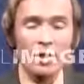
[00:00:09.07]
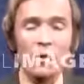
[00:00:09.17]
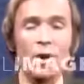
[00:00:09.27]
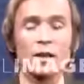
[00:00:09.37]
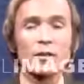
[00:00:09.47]
I
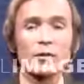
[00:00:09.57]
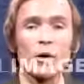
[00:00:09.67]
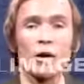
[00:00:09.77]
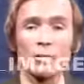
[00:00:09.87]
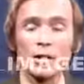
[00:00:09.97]
think, wading
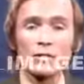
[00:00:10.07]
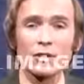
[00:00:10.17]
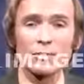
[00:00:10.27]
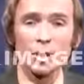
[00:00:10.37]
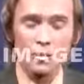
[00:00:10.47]
through all the best
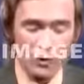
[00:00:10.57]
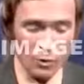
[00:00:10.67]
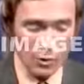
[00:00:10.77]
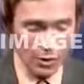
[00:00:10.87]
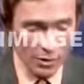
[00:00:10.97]
chess players in
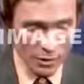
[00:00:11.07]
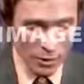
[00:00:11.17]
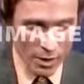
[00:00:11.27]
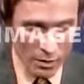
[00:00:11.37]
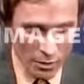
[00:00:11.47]
the world on his
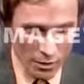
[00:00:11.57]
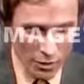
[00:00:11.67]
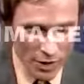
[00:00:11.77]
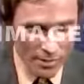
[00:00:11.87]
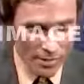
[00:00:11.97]
way to the
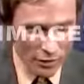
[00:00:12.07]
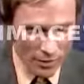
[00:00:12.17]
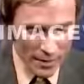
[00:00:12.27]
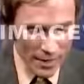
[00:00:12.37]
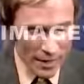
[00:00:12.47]
World
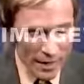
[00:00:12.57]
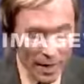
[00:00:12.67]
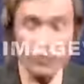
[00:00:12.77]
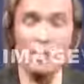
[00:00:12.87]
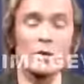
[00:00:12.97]
Championship.
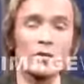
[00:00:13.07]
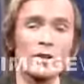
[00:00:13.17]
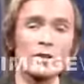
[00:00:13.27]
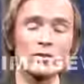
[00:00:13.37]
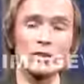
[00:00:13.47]
Last time he was
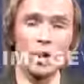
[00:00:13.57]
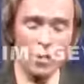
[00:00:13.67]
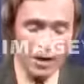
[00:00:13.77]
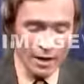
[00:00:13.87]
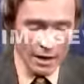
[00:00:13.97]
on this show,